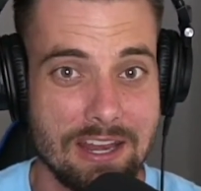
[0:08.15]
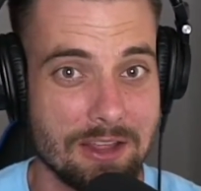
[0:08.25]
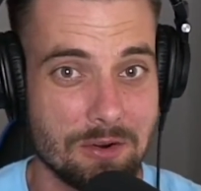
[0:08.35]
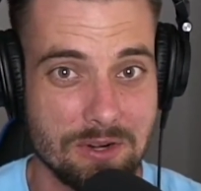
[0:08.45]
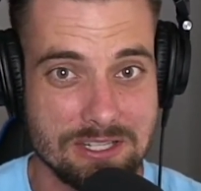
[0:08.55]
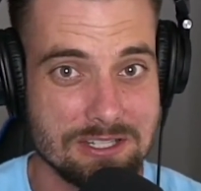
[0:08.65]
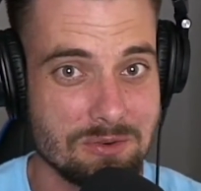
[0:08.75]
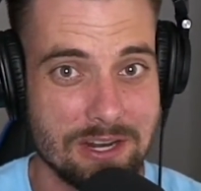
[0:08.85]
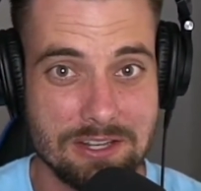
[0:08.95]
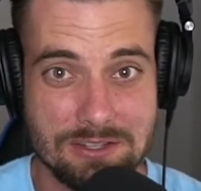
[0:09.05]
Now, the reason
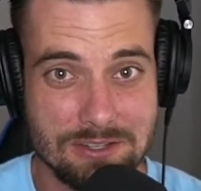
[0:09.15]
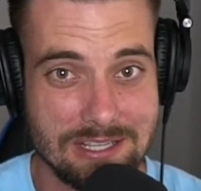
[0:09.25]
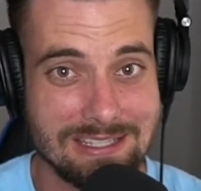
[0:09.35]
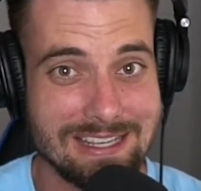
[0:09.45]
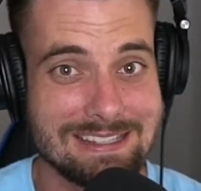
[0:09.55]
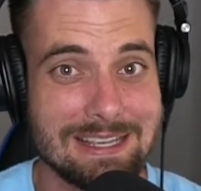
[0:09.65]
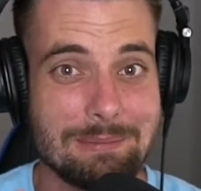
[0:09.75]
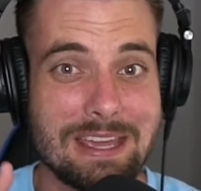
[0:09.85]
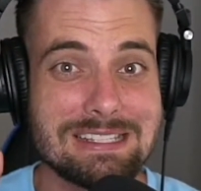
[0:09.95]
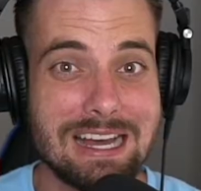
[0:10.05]
you want to do this is
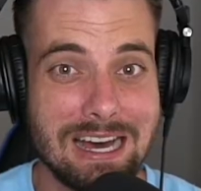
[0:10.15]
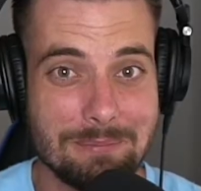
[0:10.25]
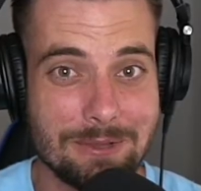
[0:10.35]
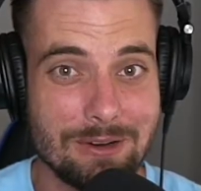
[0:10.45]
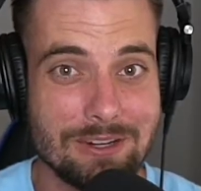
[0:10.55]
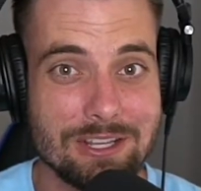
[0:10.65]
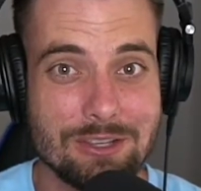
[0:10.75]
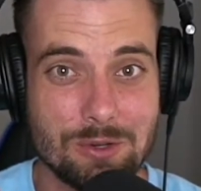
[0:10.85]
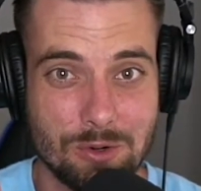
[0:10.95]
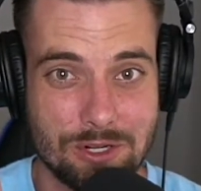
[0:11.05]
it makes
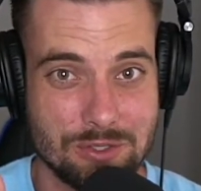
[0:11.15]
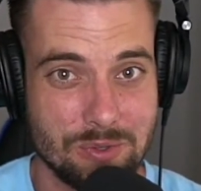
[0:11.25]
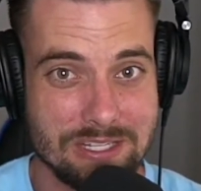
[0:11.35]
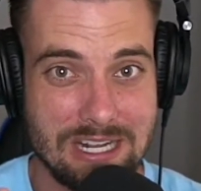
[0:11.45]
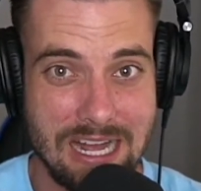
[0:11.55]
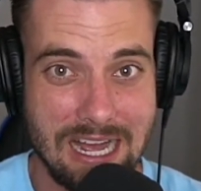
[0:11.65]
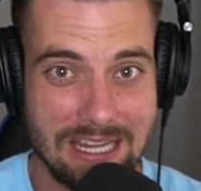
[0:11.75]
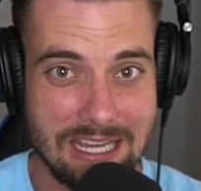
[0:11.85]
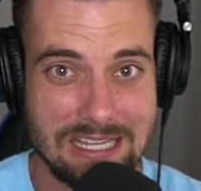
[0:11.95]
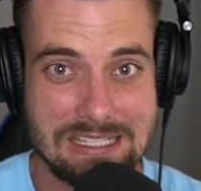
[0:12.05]
uploading your Twitch
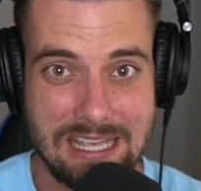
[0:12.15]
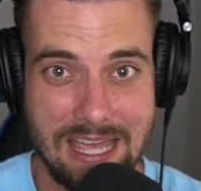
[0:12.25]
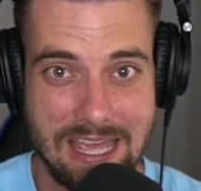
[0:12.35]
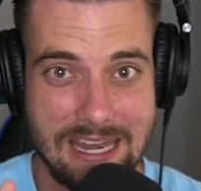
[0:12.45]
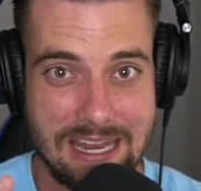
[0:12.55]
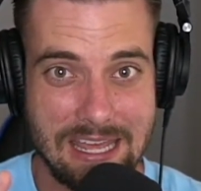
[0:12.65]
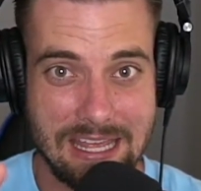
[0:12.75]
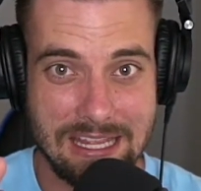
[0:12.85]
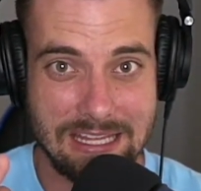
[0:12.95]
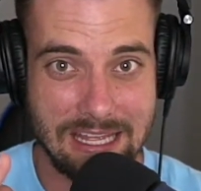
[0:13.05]
highlights and
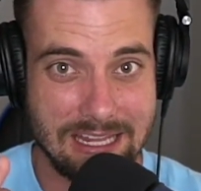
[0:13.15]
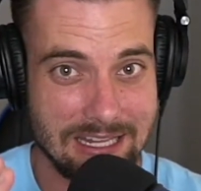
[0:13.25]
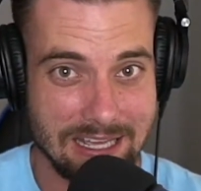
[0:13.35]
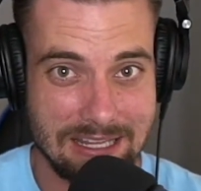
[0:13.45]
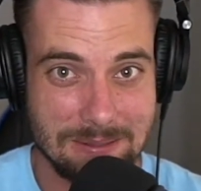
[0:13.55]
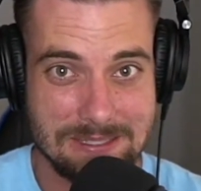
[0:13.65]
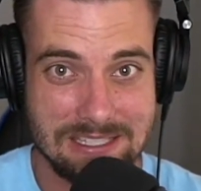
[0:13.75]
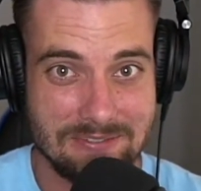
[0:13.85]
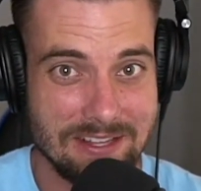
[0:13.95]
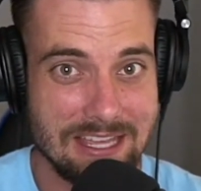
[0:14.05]
and like clips
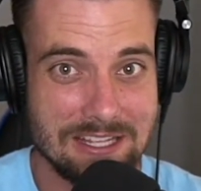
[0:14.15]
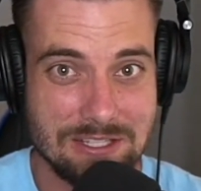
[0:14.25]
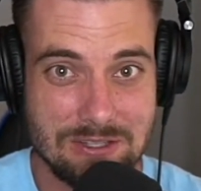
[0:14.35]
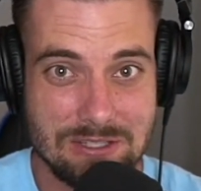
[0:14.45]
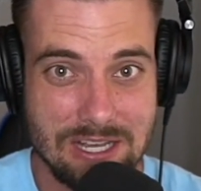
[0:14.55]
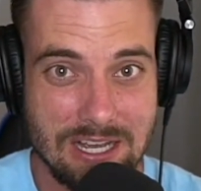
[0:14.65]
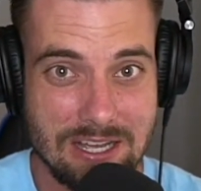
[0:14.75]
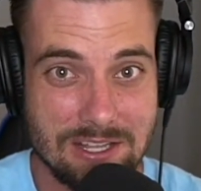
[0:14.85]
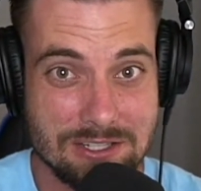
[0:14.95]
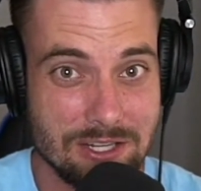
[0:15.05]
and stuff like that to Utah
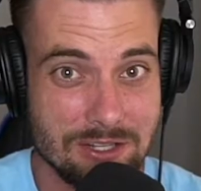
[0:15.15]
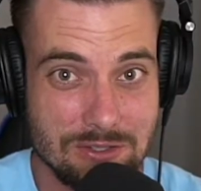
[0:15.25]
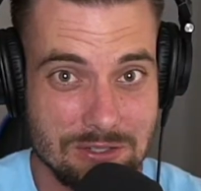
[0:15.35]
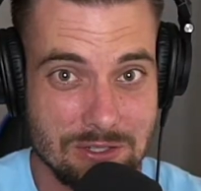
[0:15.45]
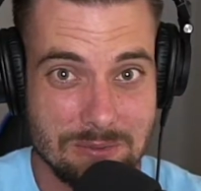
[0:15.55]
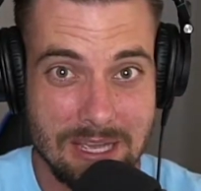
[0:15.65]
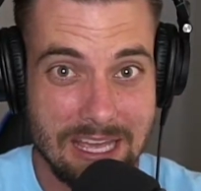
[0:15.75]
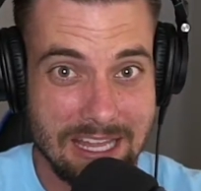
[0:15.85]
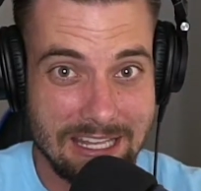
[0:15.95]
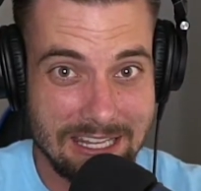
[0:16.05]
to YouTube
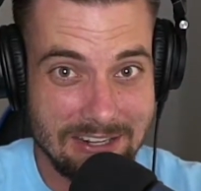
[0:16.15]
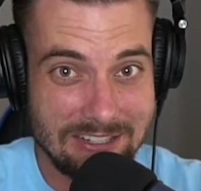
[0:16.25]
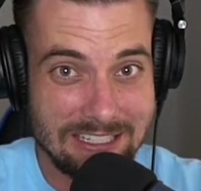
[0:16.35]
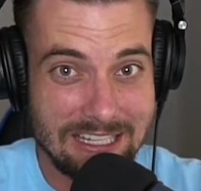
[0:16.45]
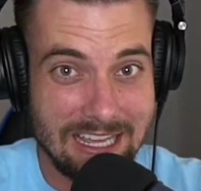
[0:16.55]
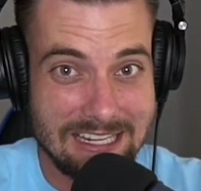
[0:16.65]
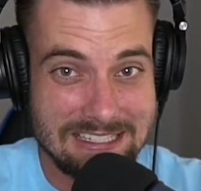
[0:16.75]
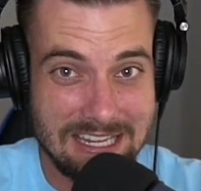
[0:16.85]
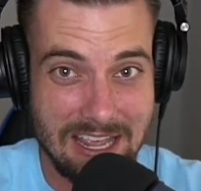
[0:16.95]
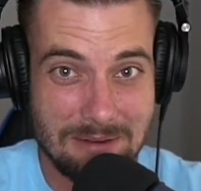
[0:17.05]
literally like
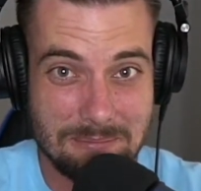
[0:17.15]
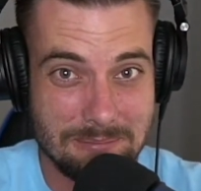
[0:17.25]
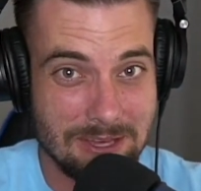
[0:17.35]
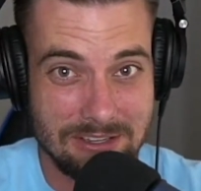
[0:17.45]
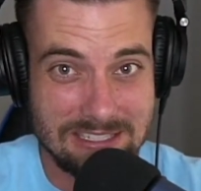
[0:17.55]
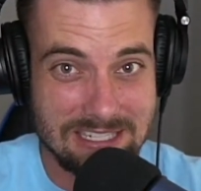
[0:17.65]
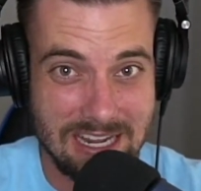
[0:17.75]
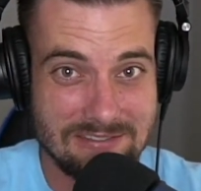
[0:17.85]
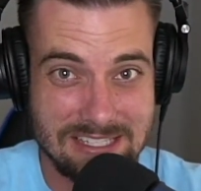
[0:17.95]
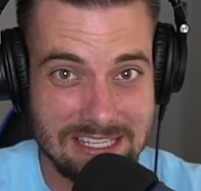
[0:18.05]
10 million
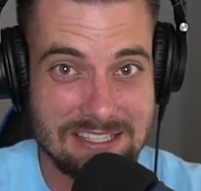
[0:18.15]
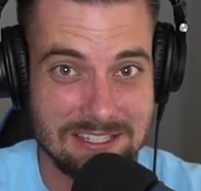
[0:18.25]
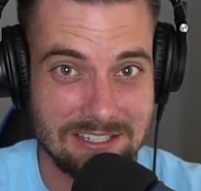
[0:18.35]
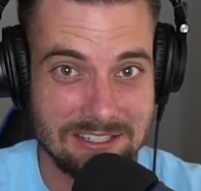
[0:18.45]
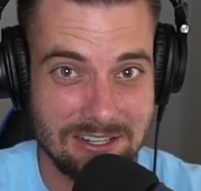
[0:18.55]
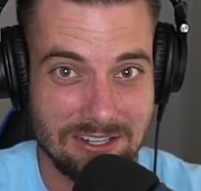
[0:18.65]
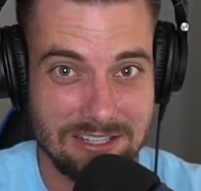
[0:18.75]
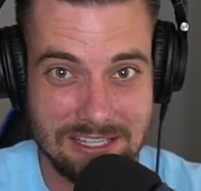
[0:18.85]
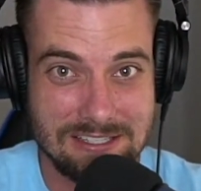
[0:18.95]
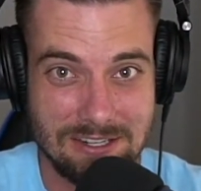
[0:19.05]
times easy
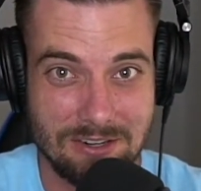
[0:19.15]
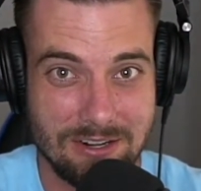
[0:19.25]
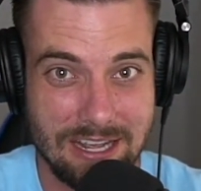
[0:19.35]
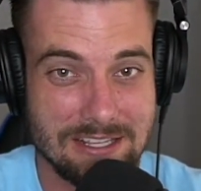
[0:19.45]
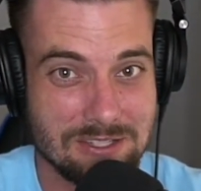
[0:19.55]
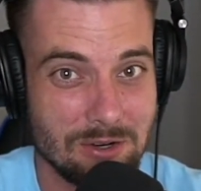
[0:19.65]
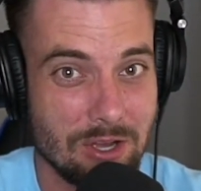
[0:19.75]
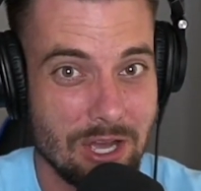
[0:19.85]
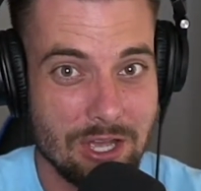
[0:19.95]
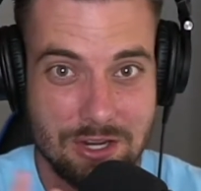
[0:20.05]
easier okay
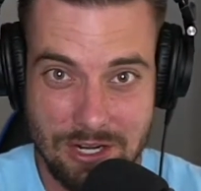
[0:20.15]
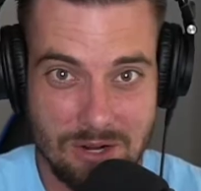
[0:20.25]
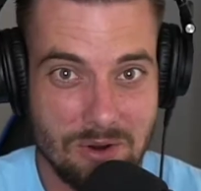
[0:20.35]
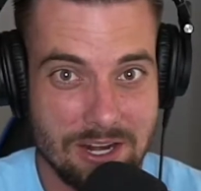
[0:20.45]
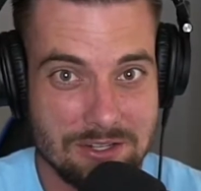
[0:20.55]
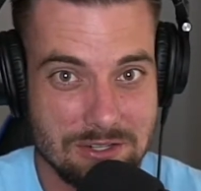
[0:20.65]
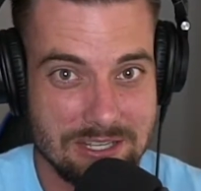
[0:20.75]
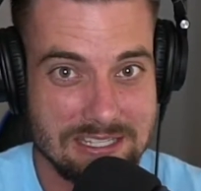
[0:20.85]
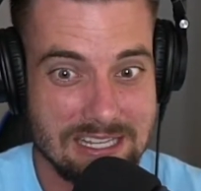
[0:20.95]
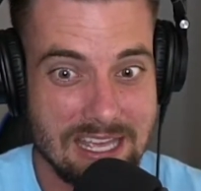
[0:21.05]
so you're gonna want to do
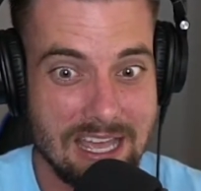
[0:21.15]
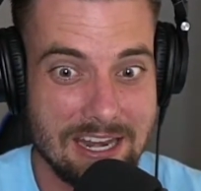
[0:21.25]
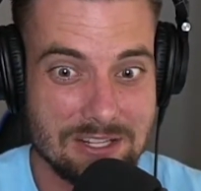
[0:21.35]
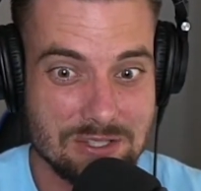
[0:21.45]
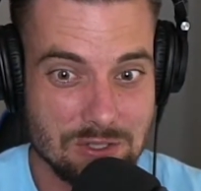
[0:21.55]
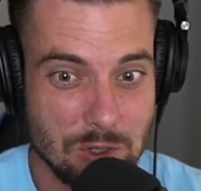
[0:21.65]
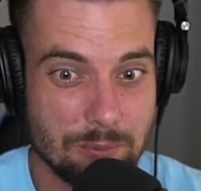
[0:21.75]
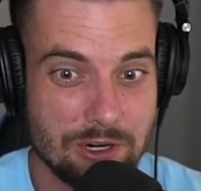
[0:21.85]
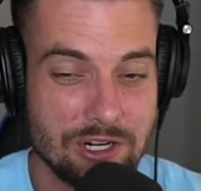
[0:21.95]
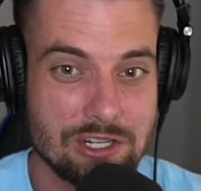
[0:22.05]
this and it's
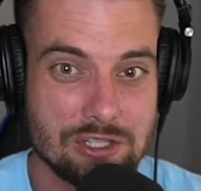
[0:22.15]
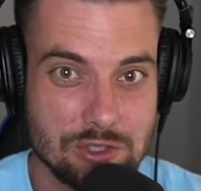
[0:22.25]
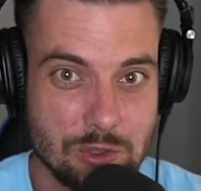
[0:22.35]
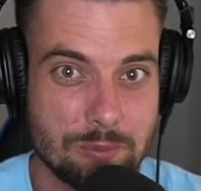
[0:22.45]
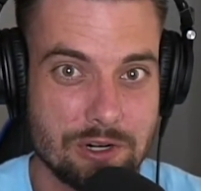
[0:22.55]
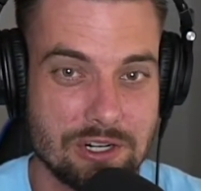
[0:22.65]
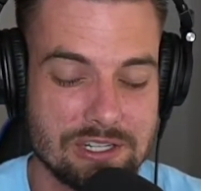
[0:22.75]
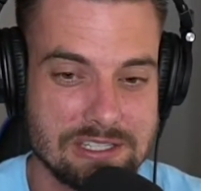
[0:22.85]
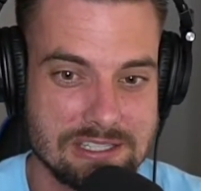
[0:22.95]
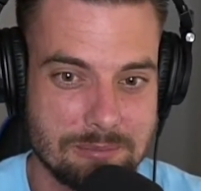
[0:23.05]
super
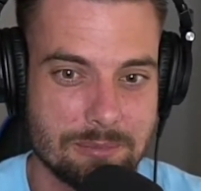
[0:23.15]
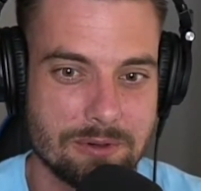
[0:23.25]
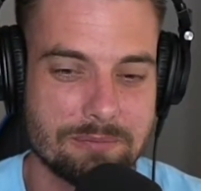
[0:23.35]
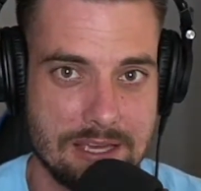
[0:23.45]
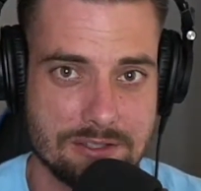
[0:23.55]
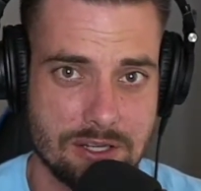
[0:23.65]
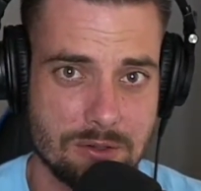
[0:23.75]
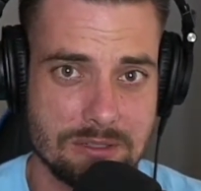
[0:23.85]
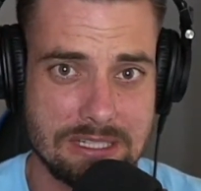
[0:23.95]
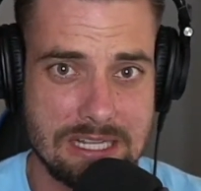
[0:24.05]
super simple
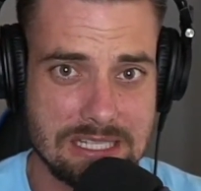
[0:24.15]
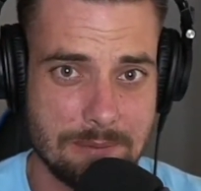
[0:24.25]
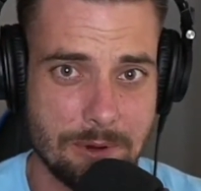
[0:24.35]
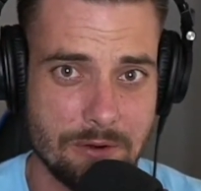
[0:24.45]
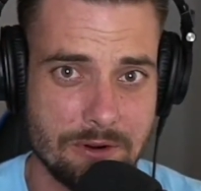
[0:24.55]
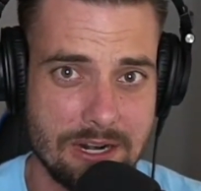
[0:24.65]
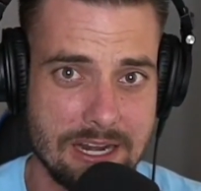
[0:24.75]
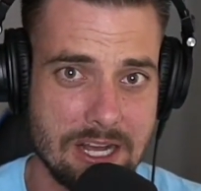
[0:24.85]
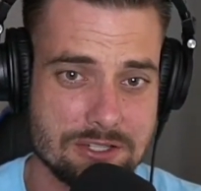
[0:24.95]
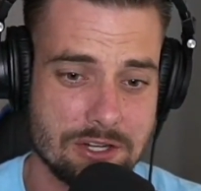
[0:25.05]
so let's hop over
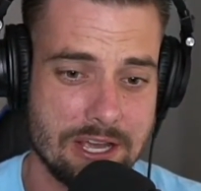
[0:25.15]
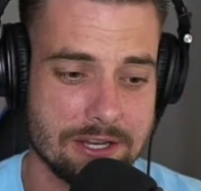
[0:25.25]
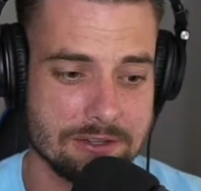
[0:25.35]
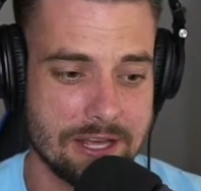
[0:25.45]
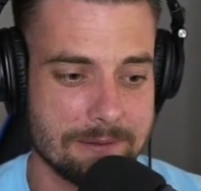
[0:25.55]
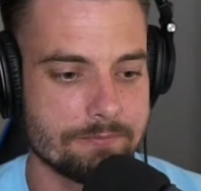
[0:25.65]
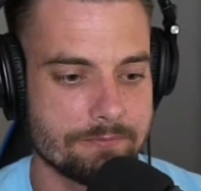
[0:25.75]
and I'll show you how to do that